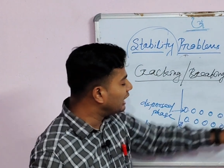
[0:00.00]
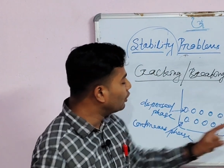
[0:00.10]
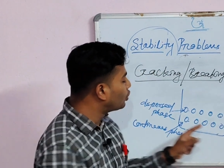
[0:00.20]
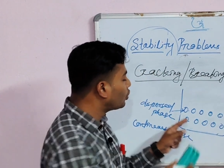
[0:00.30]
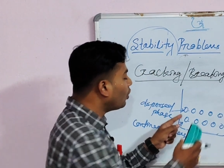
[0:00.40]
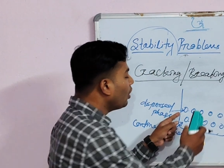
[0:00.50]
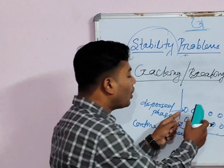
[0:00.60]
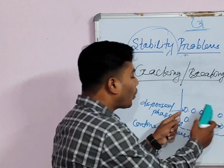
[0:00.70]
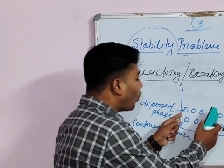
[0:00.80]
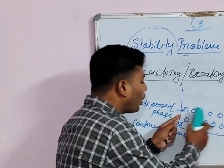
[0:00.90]
due
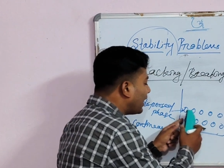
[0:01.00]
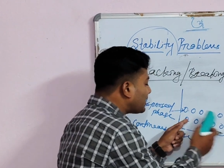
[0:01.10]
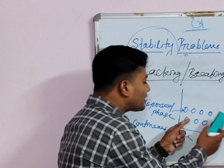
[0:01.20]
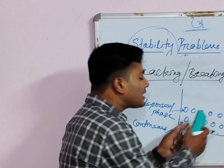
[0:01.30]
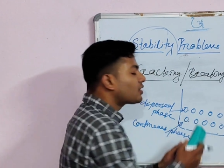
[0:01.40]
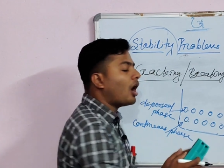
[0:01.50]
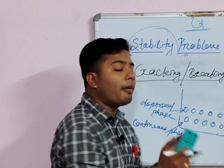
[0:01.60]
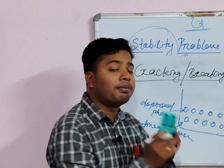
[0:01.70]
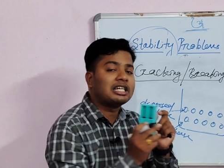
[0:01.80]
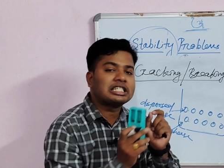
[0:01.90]
to coalescence
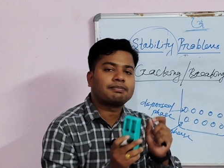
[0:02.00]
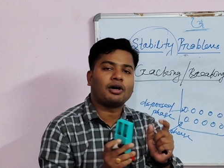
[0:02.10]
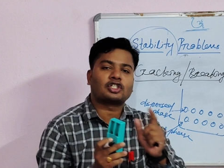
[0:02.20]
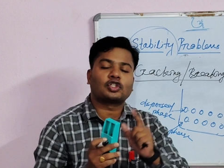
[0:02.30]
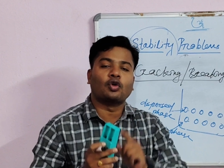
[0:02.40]
of dispersed